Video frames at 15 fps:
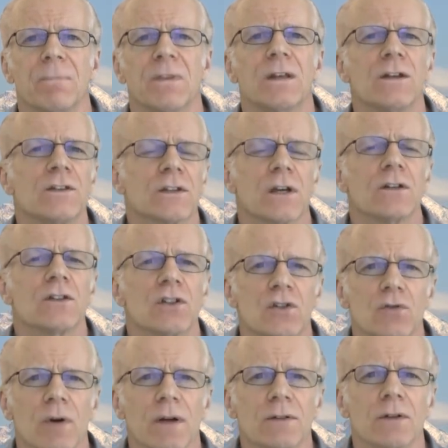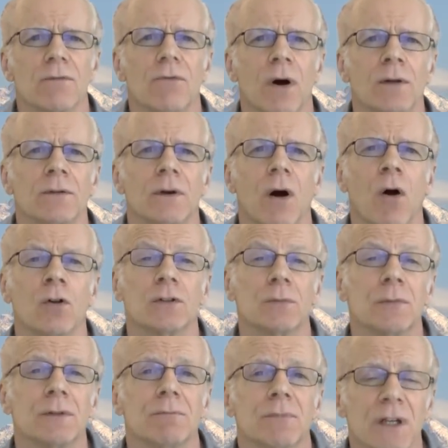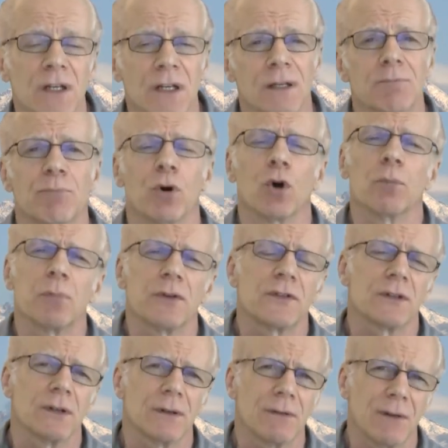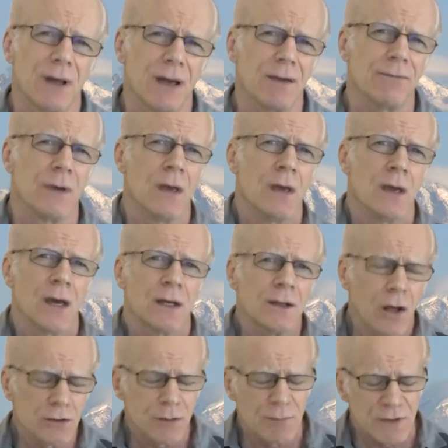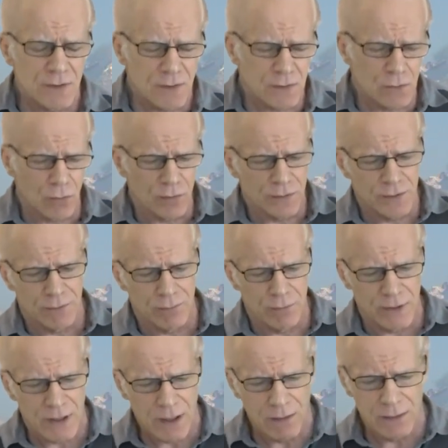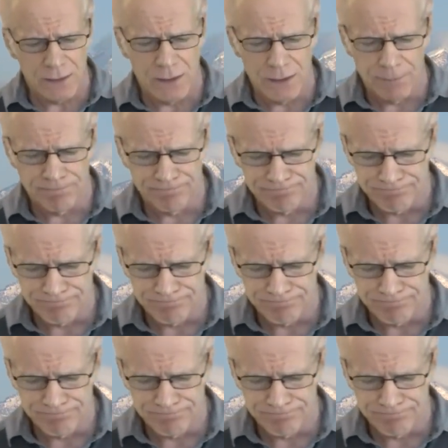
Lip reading: that is constructive onto ultimate meaning, purpose, and life, an ultimate source of reality.